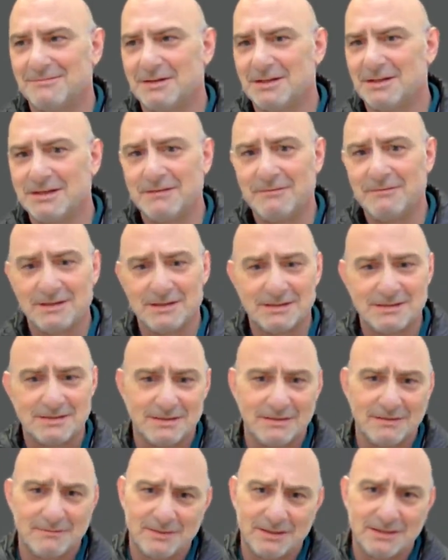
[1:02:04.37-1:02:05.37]
But
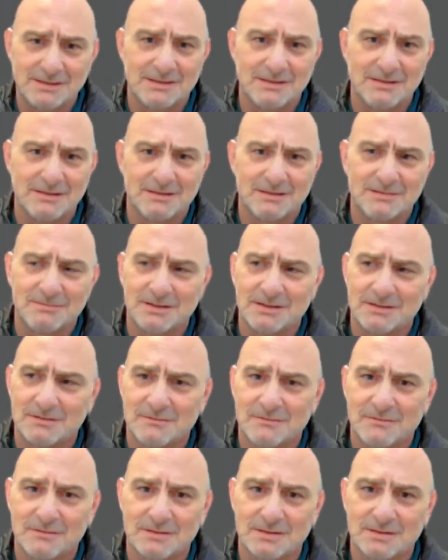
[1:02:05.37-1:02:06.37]
every single
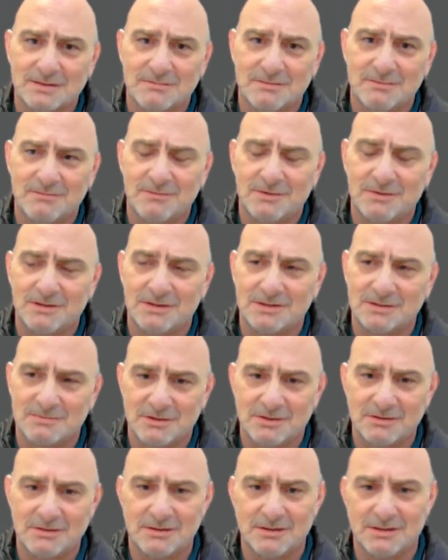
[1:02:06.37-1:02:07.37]
Special Forces member I
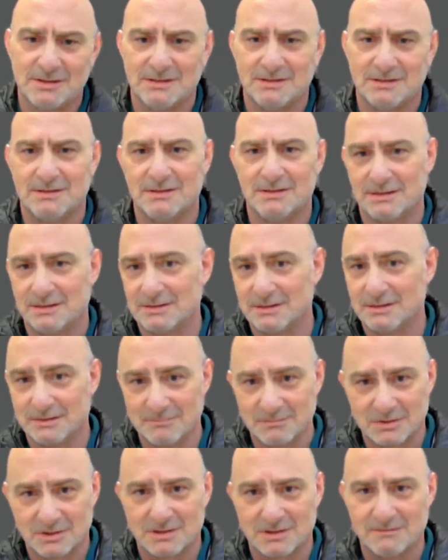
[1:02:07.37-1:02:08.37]
spoke to here, and
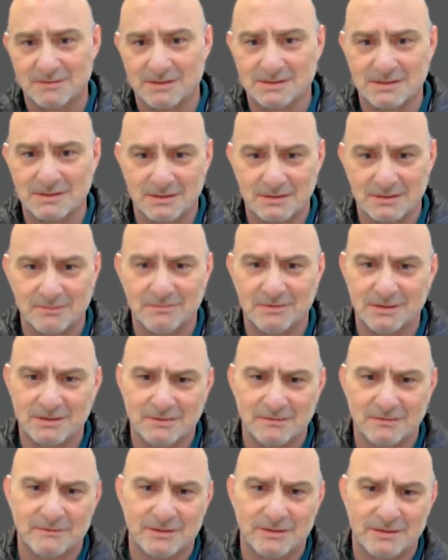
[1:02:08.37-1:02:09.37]
in private, said to
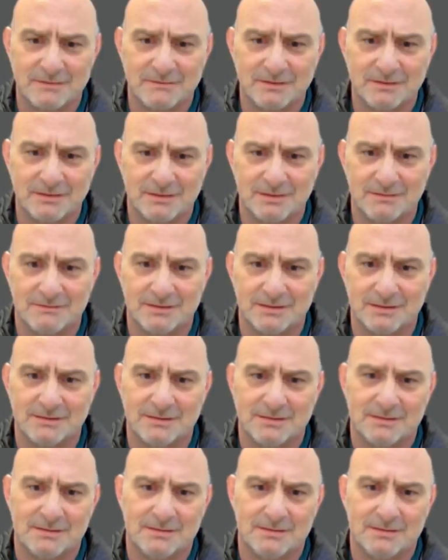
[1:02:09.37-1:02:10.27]
me to thank the Navy.